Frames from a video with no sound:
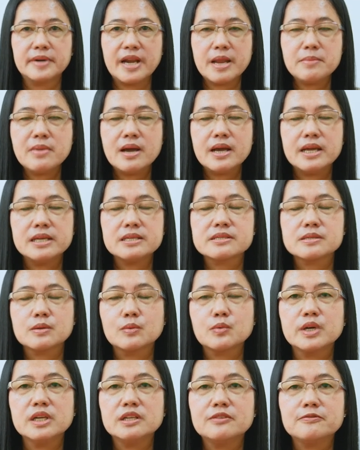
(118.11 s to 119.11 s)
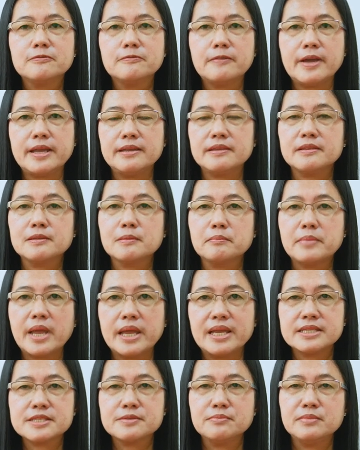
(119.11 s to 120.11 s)
Rhema is a Word of
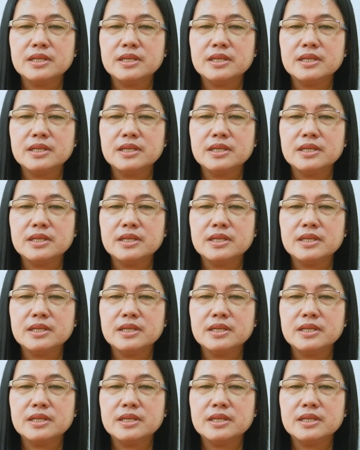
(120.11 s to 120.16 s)
Faith-based